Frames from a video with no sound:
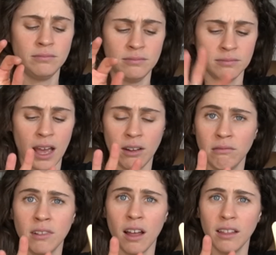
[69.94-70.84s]
mm, I
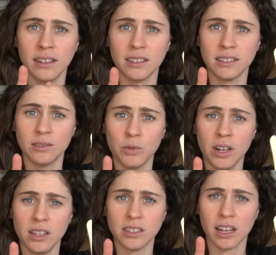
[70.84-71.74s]
do not like the
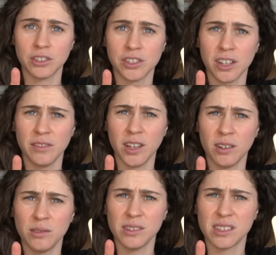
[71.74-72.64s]
wood and texture of
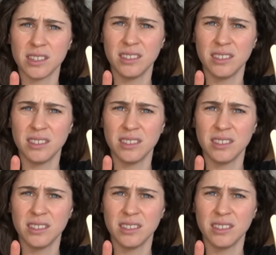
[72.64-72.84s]
those. We